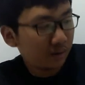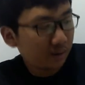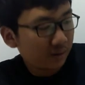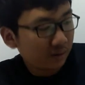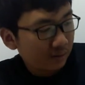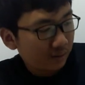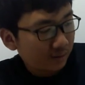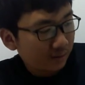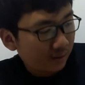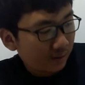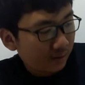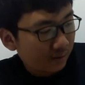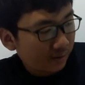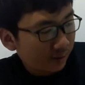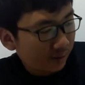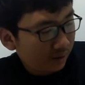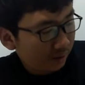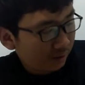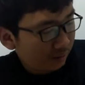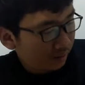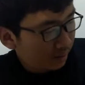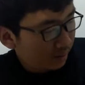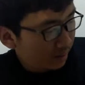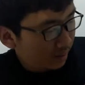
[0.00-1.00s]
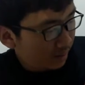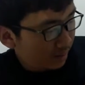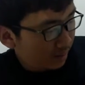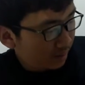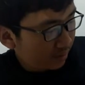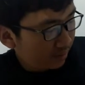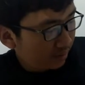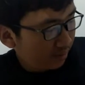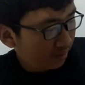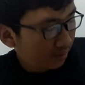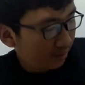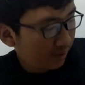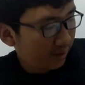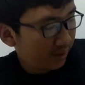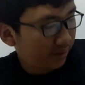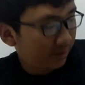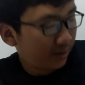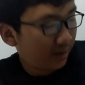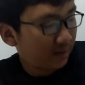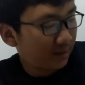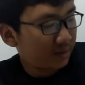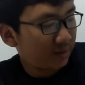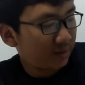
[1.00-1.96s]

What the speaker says: as you can see. So in tense